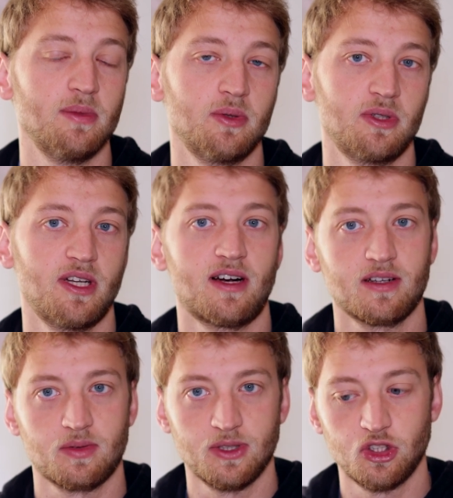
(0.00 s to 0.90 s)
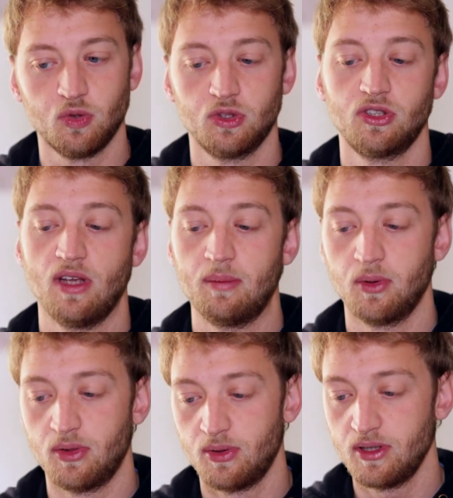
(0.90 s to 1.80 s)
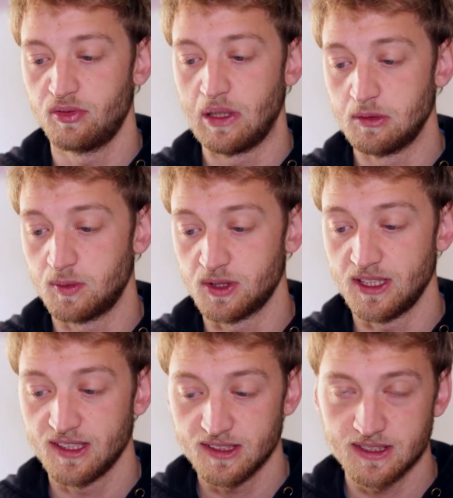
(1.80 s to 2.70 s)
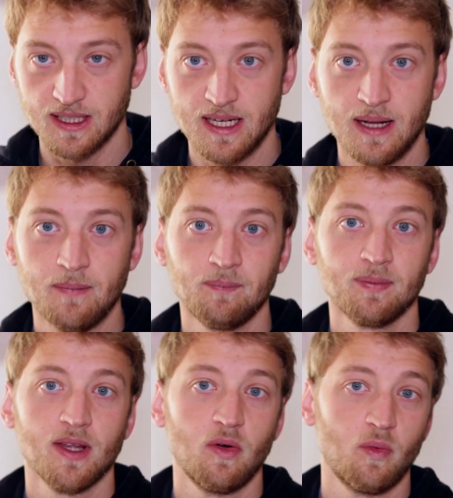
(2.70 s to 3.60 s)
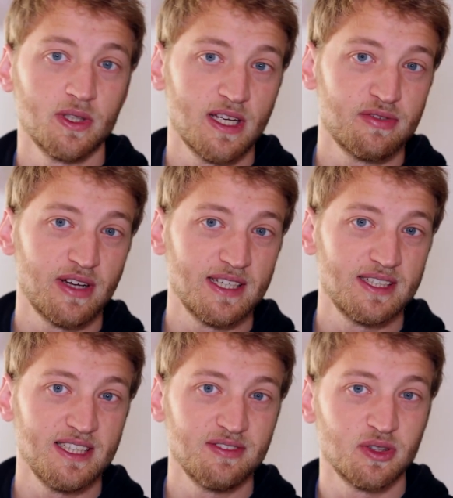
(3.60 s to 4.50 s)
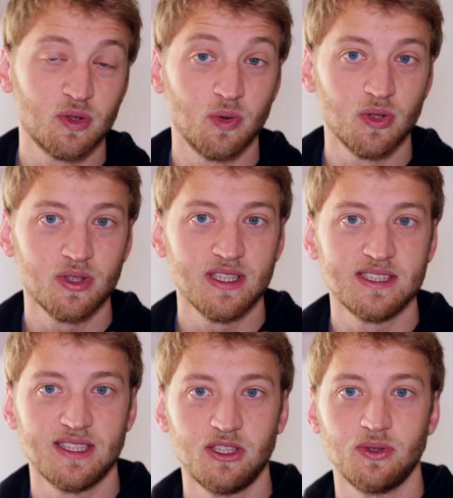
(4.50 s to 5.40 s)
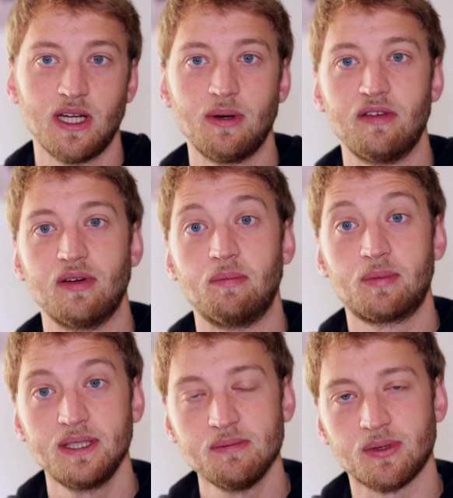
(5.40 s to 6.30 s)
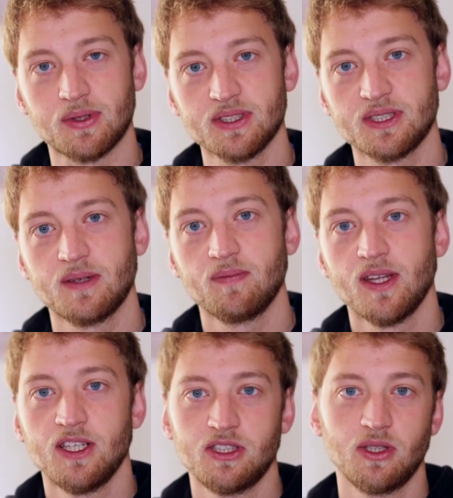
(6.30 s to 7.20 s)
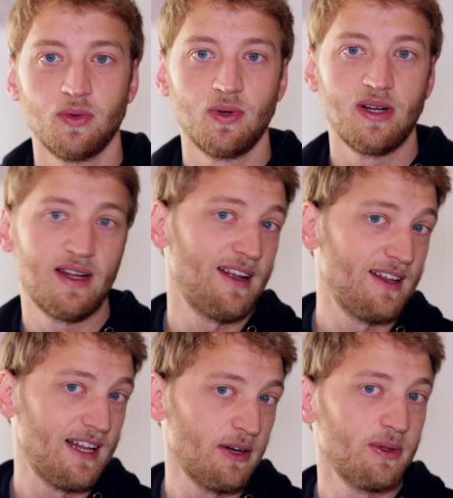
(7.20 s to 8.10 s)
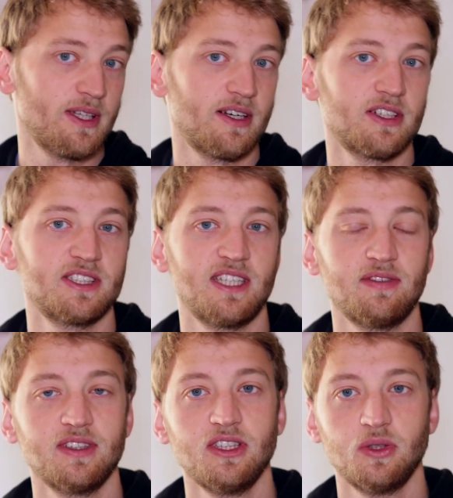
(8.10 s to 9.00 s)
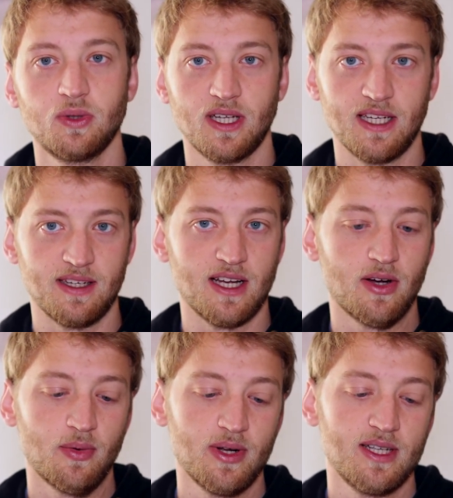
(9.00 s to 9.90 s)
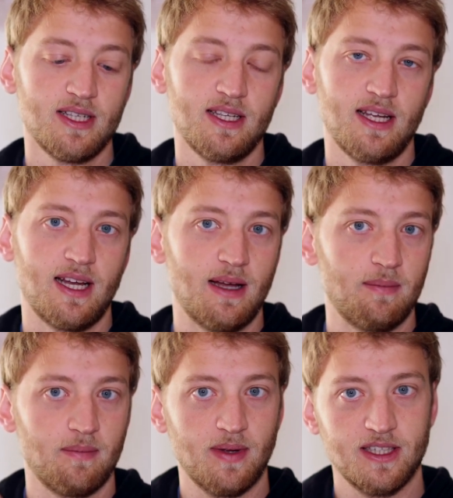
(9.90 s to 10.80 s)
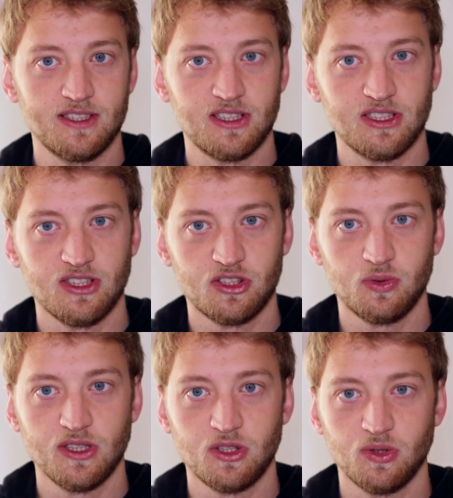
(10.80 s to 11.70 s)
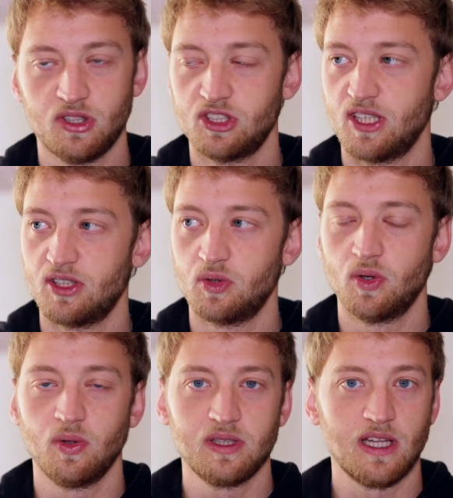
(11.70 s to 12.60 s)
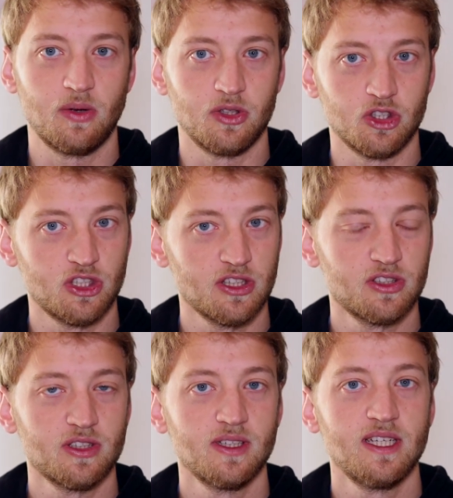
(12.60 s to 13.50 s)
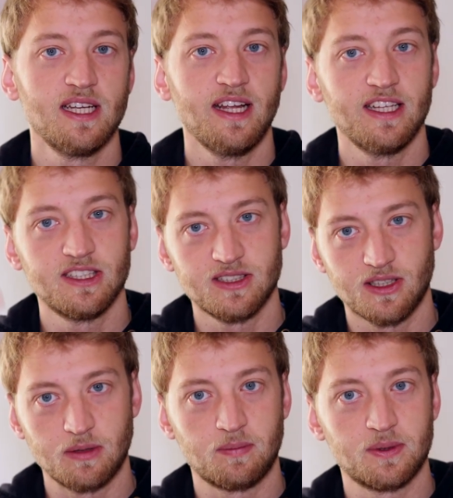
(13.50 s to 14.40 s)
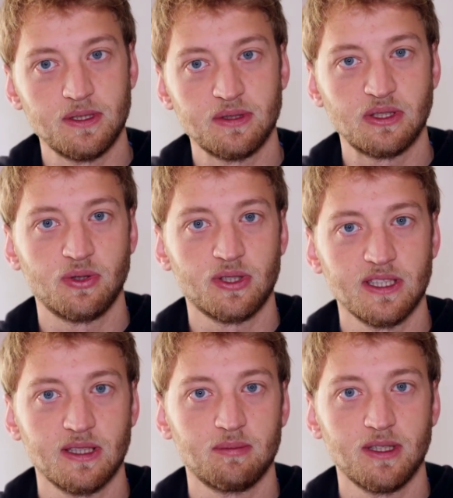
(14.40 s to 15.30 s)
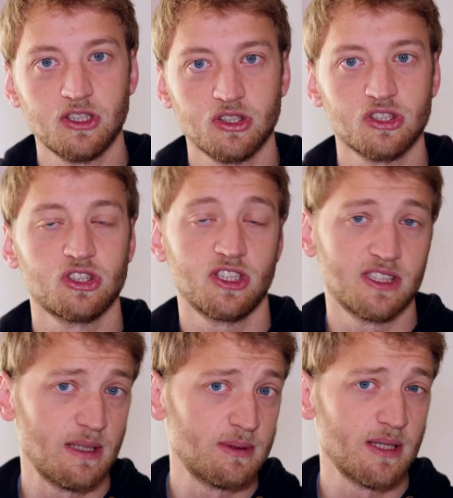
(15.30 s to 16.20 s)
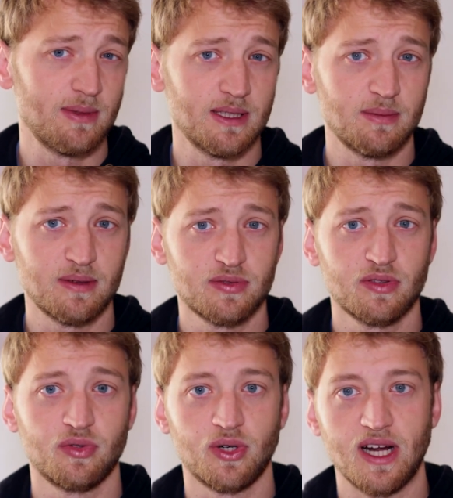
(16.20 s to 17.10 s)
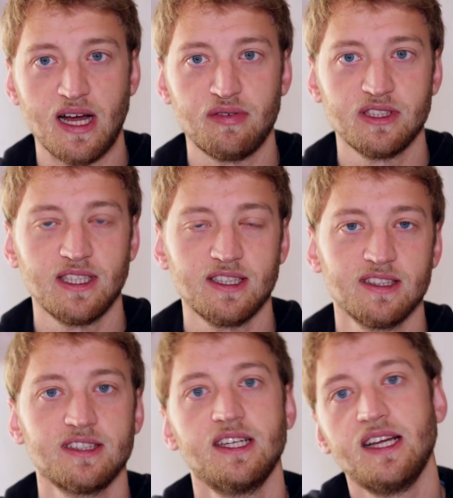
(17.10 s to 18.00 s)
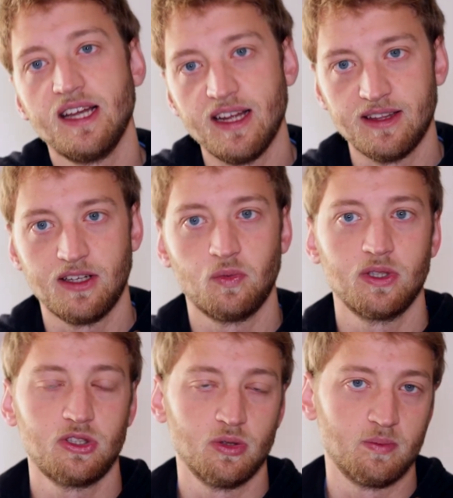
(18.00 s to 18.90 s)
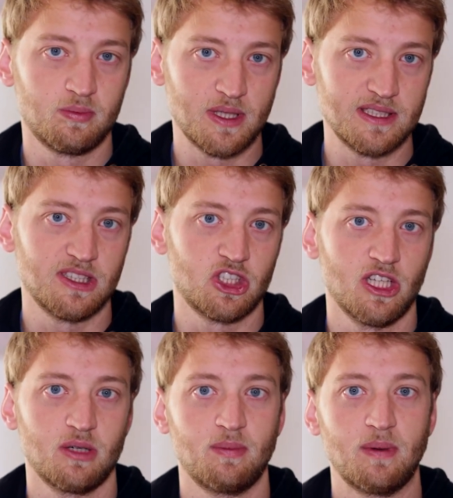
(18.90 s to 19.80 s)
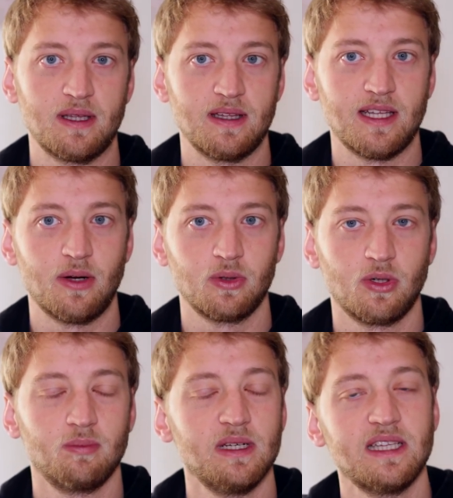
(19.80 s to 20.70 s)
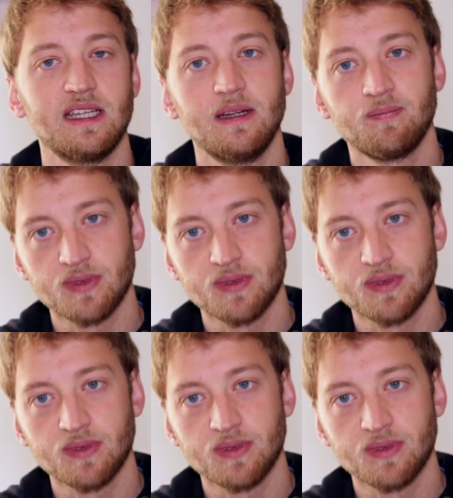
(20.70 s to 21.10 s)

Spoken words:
mode. The R3 shoots up to 30 frames per second. What I find even cooler is that you now have a pre-burst. So like with the R7, you can now, as soon as you start to hold down the shutter, it starts pre-recording the pictures, just keeps them in the buffer for half a second, and then once you press the shutter button down completely,